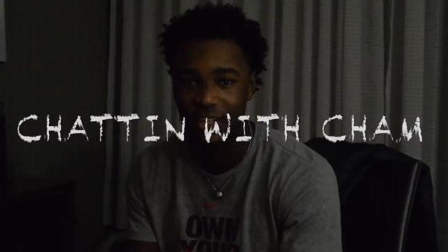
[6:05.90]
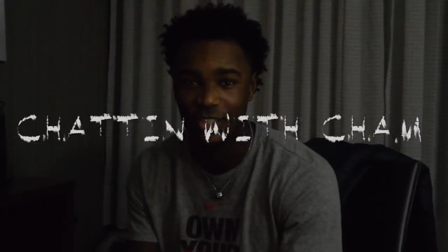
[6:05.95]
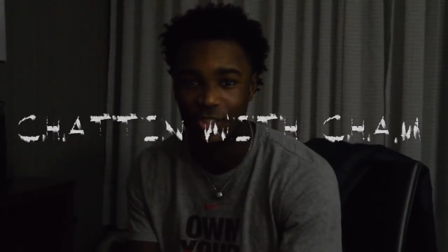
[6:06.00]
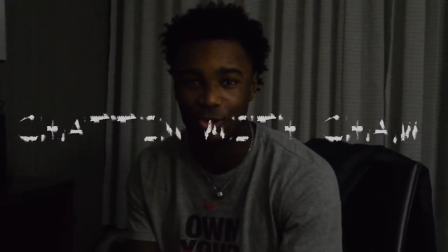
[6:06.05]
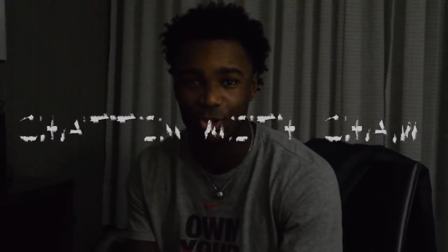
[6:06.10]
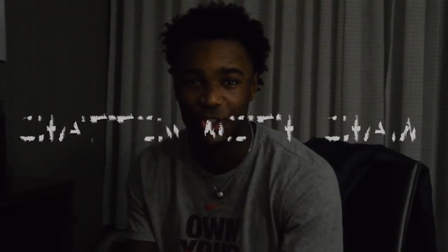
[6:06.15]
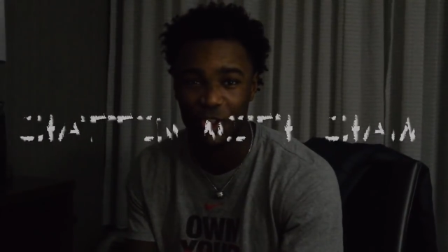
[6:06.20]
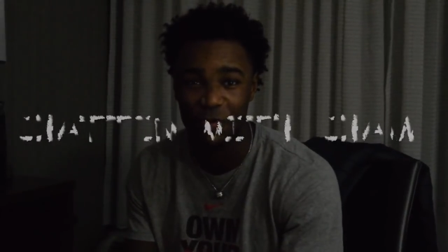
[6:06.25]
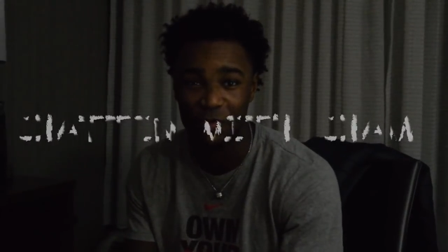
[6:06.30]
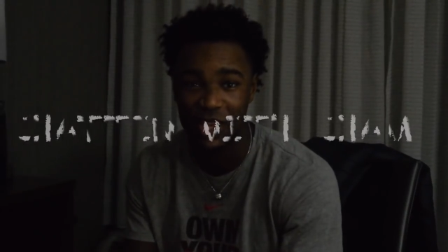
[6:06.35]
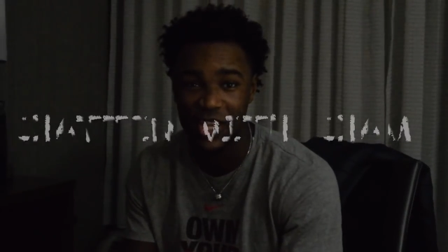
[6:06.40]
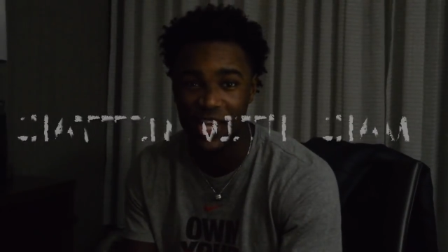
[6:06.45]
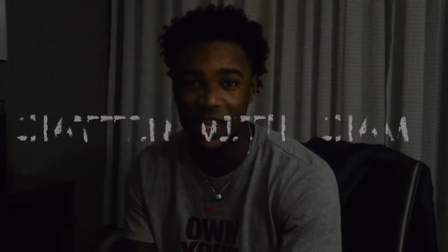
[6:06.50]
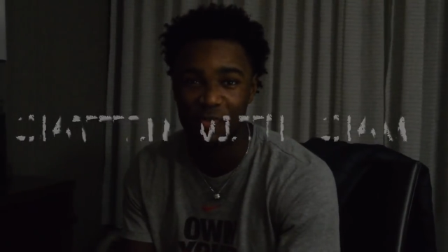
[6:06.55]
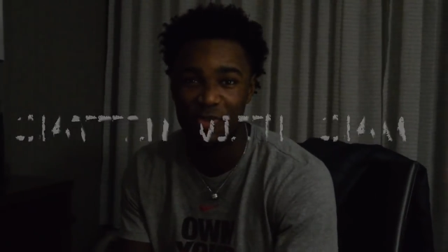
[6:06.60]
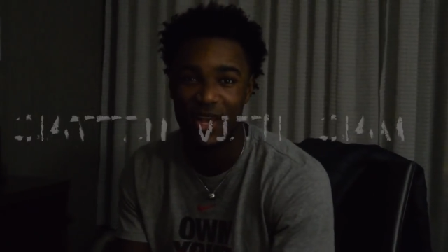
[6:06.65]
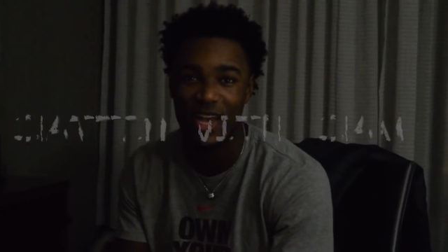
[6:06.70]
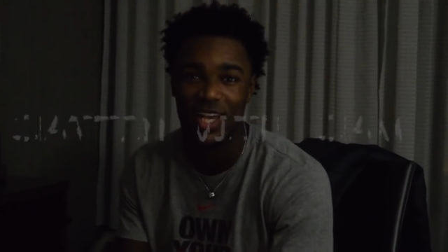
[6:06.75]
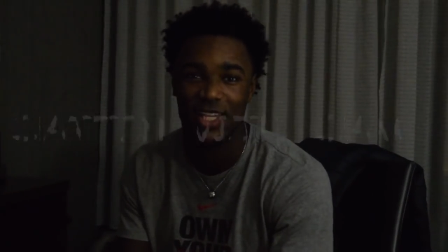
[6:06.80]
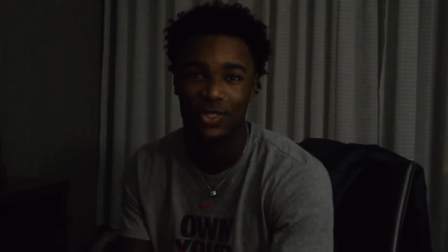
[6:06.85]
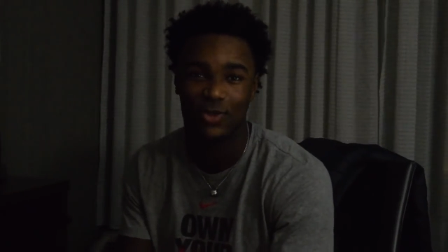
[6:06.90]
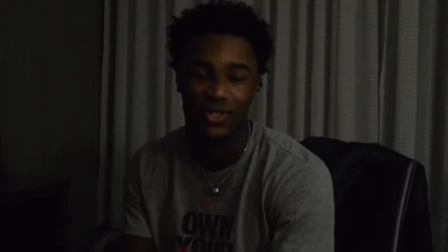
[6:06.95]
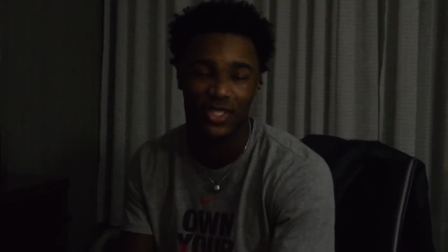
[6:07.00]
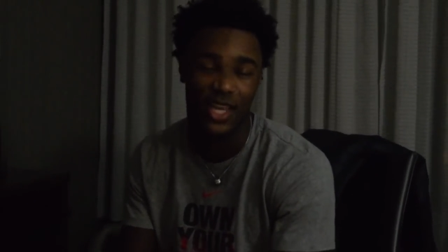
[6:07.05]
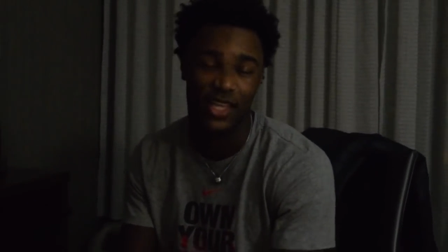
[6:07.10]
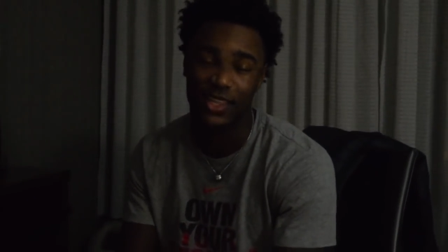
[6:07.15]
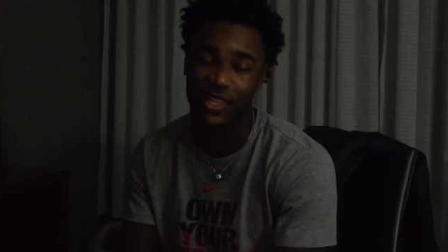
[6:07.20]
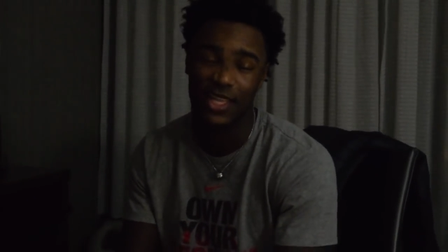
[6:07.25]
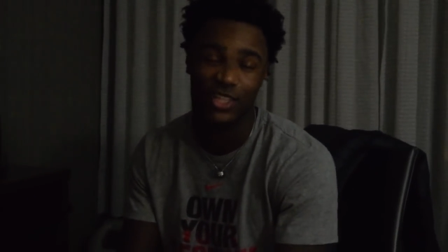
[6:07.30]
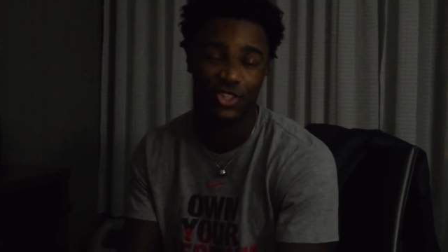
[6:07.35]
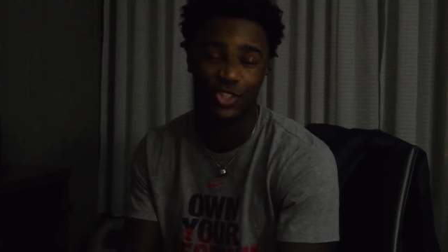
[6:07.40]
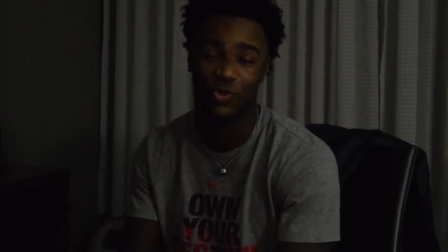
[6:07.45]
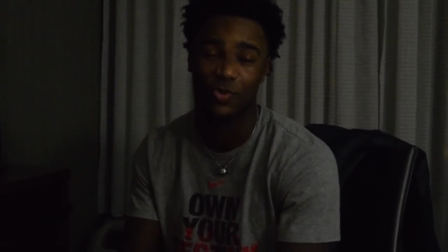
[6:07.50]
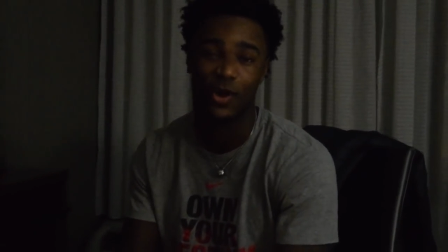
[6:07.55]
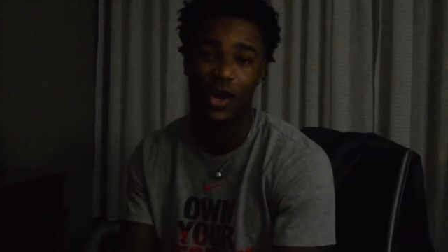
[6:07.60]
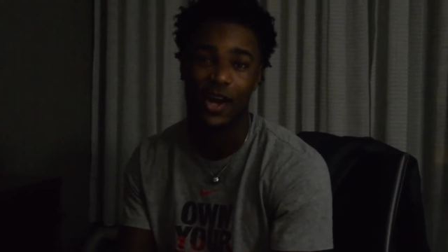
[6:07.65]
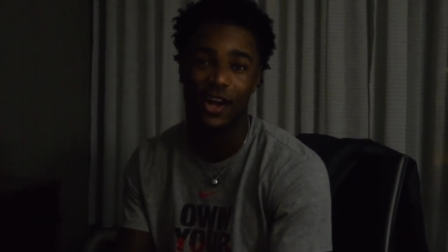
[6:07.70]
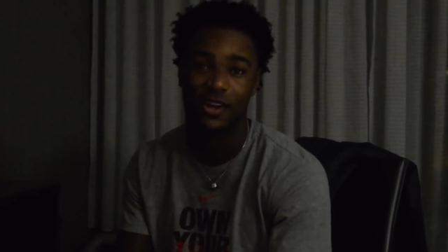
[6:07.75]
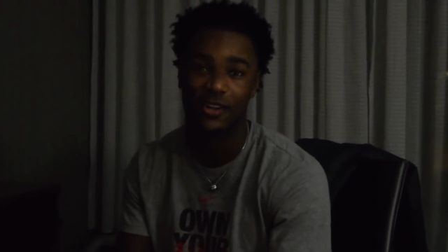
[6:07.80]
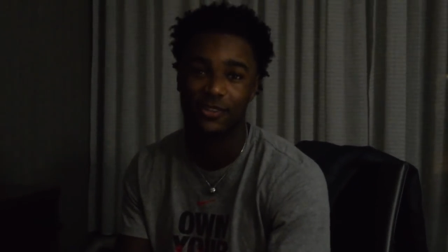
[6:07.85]
social media passwords? I think that's just
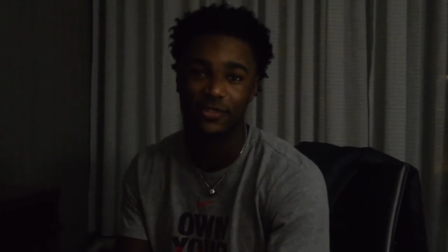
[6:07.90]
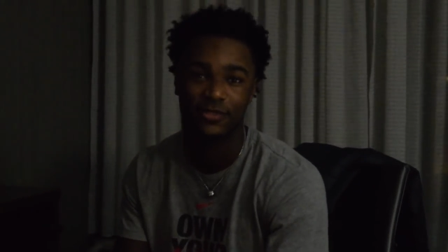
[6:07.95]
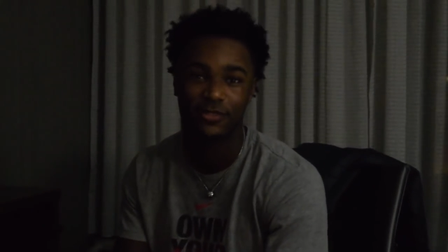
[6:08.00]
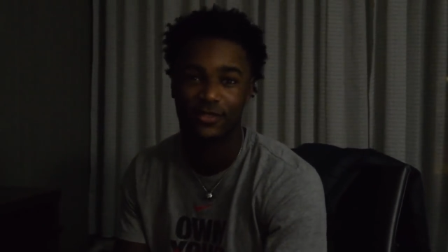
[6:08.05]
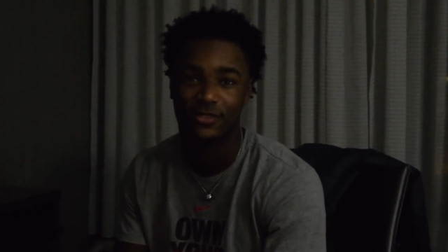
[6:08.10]
wild.